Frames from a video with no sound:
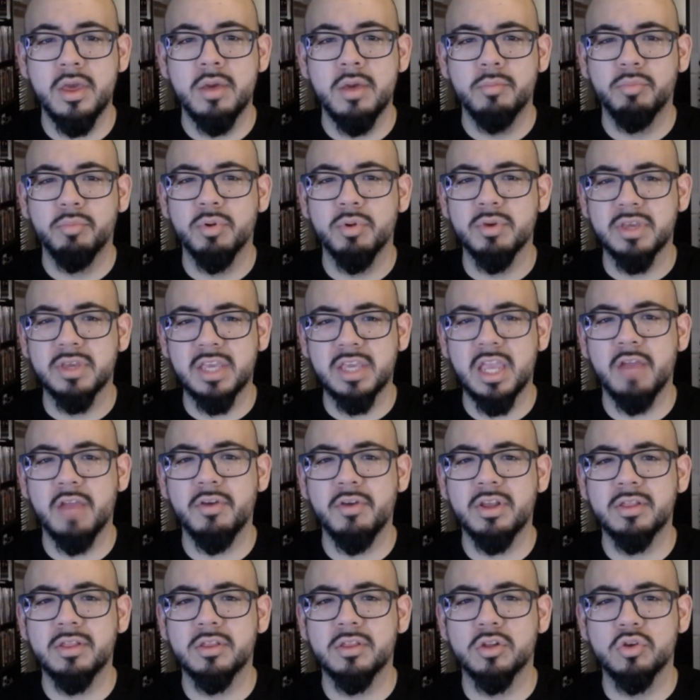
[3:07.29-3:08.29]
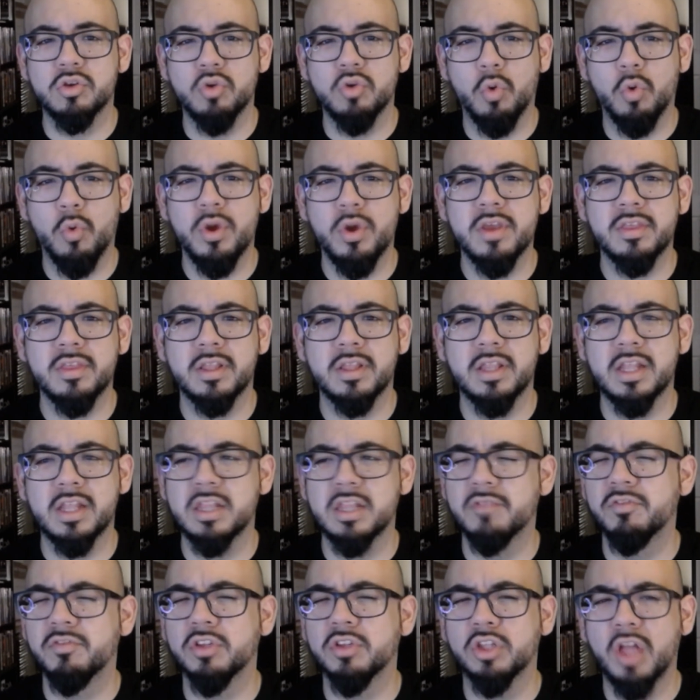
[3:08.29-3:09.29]
But hearing the noise and the
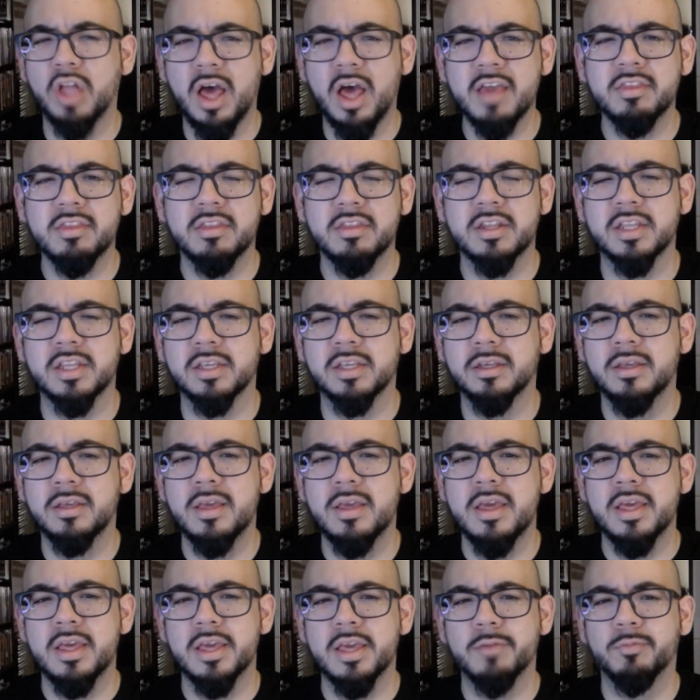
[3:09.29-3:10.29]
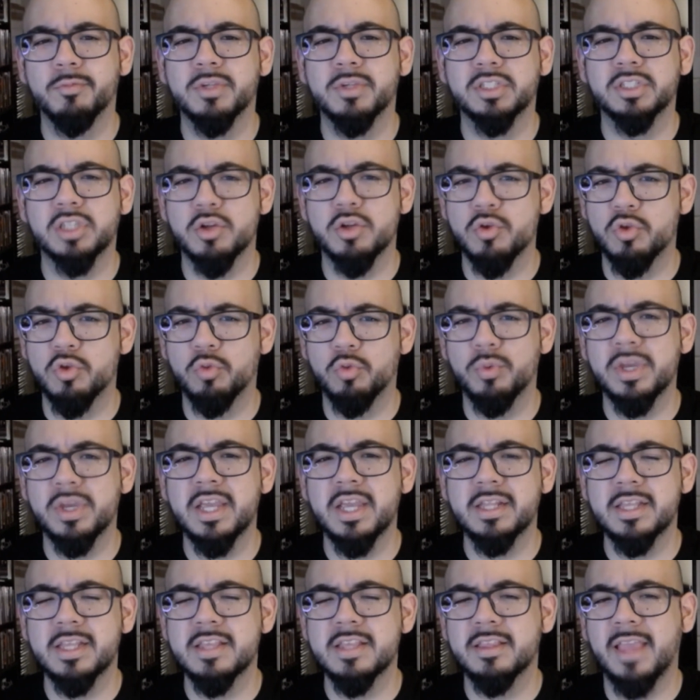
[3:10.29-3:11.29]
velocity in which they're swinging
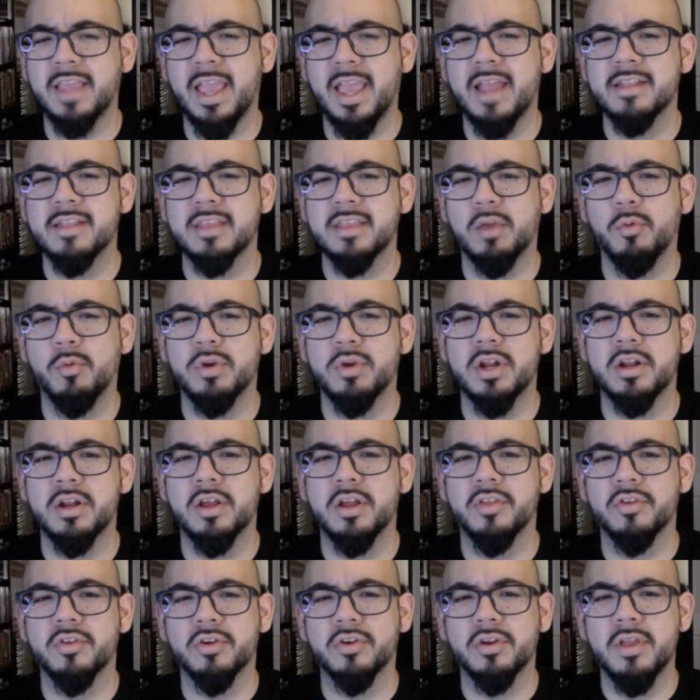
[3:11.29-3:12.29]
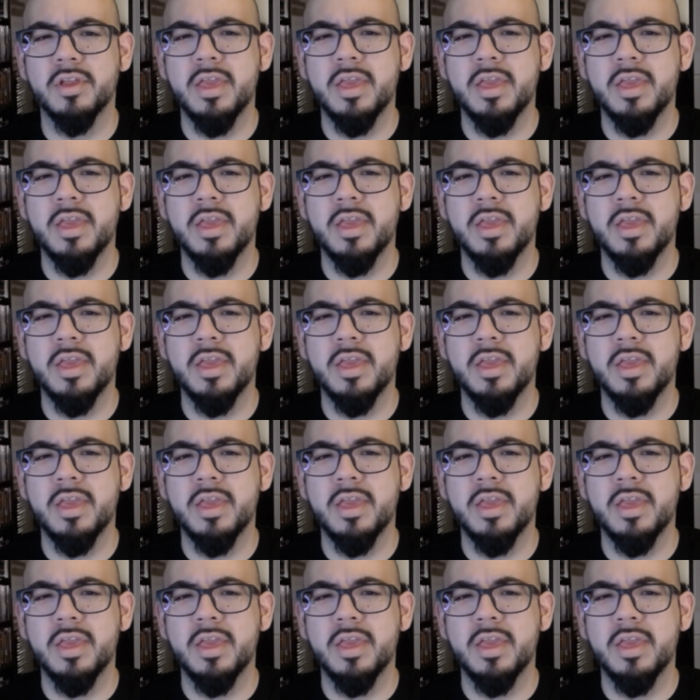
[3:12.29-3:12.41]
these cans at one another,